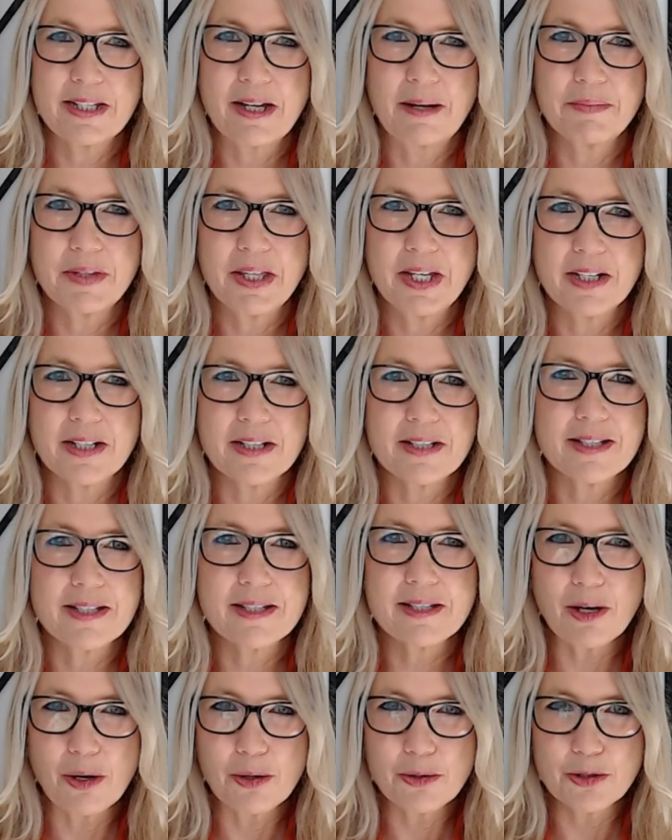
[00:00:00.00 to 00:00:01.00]
something
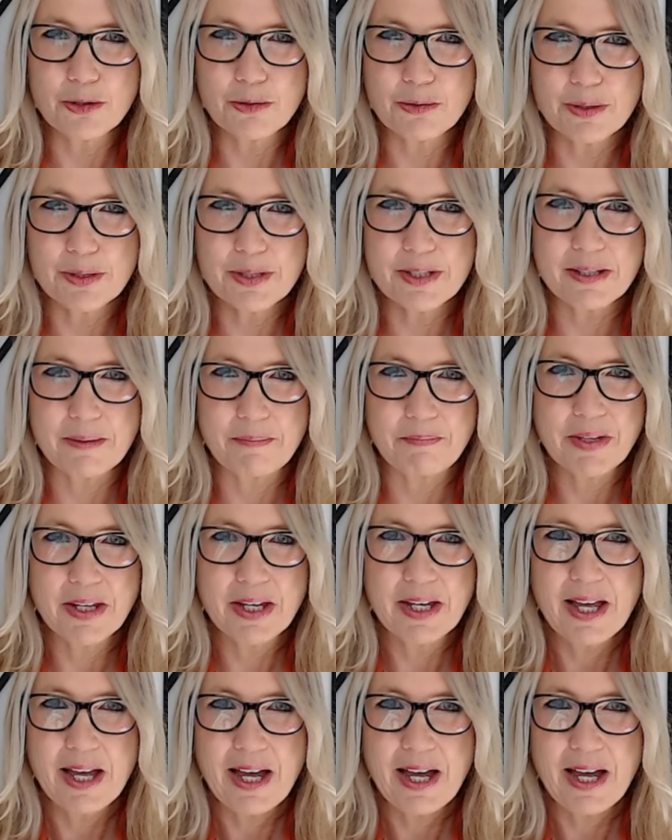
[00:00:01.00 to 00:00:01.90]
so gruesome,